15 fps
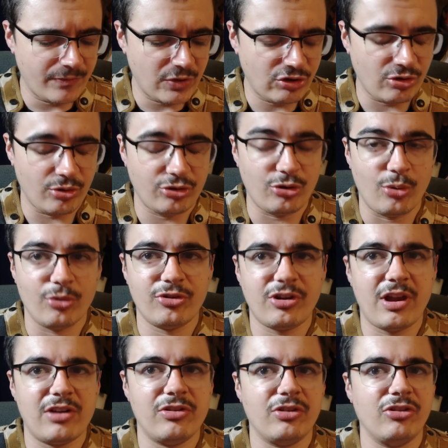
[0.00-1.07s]
sort of torn
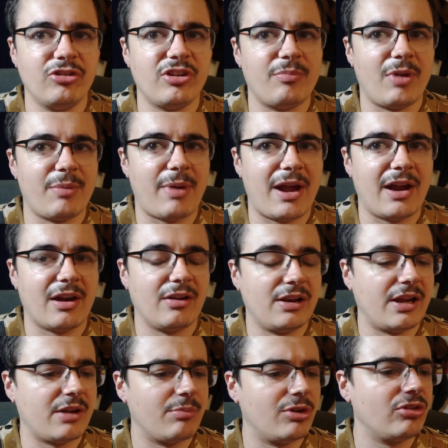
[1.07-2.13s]
tendons in my back,
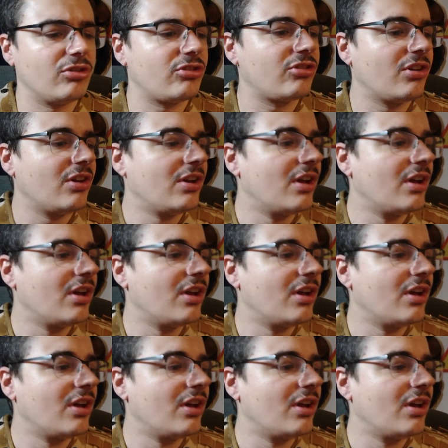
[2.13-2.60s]
ligaments.